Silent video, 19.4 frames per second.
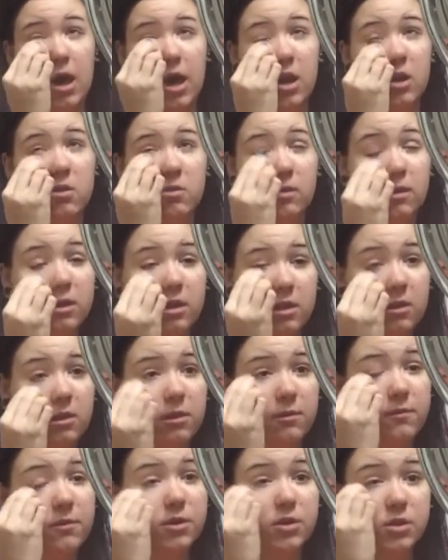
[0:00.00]
I don't really
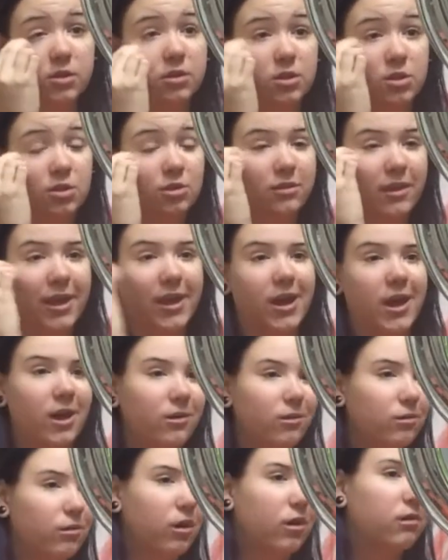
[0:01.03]
look for, like, I
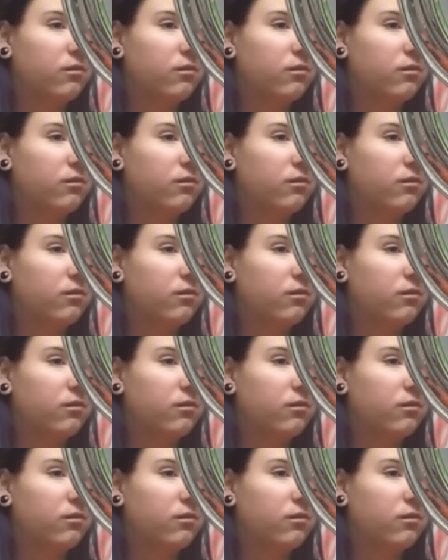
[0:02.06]
don't